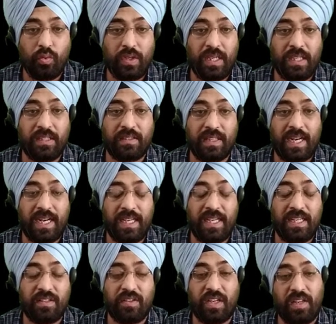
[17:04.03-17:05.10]
rings and
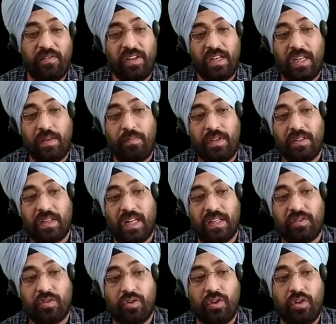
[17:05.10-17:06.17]
its trivial name is
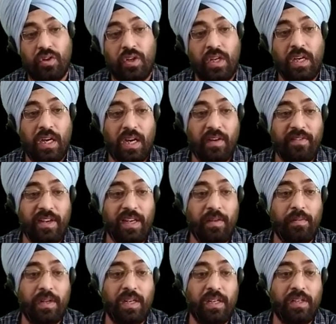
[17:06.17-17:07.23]
also
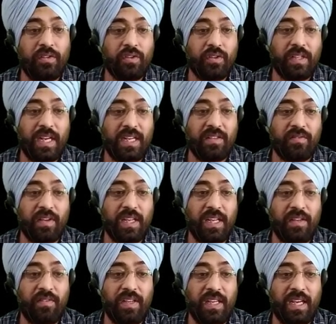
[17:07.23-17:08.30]
available, so that's
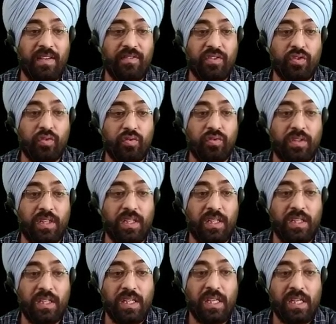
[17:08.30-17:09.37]
why we have
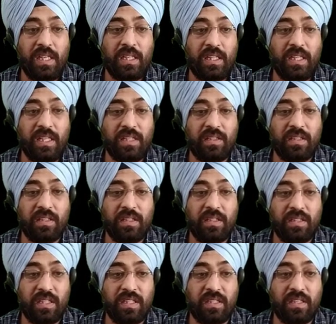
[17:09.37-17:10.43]
chosen this
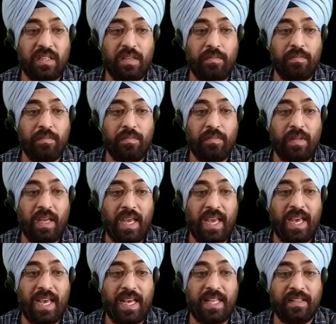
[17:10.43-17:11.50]
system
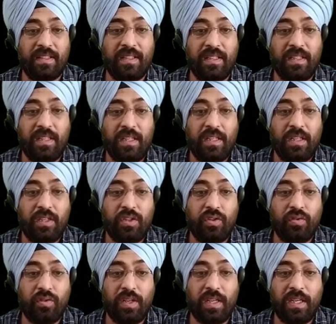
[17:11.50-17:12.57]
as
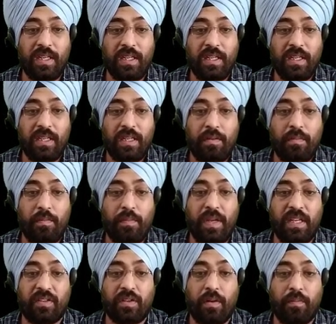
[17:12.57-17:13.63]
your
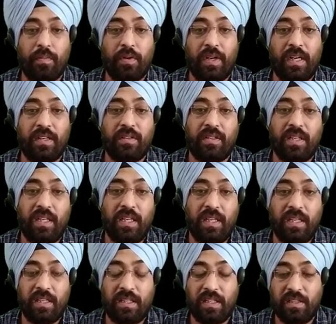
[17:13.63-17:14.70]
base components.
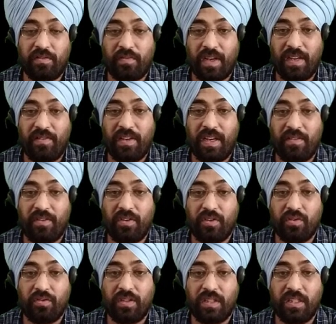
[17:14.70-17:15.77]
This why we have not
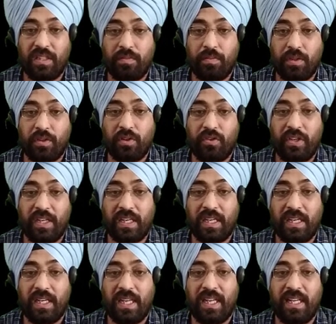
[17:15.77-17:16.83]
chosen this, because it
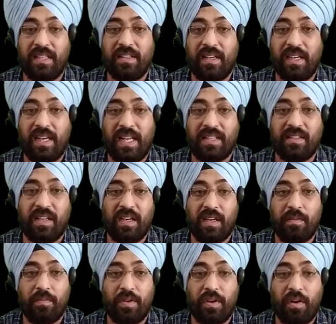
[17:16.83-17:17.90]
contains lesser
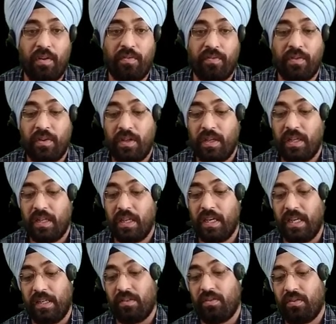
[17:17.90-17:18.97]
number of
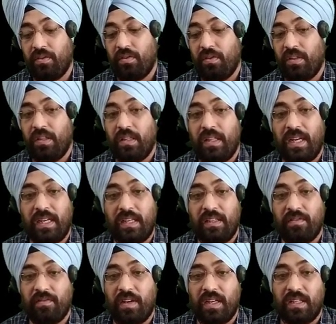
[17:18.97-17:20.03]
rings. So that
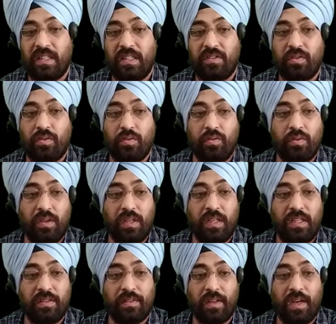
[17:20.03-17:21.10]
is what this rule
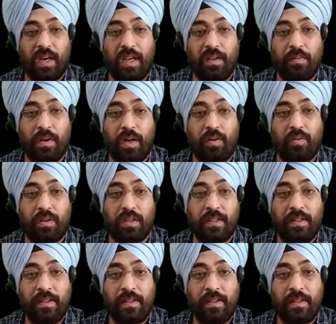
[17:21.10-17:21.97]
is all about.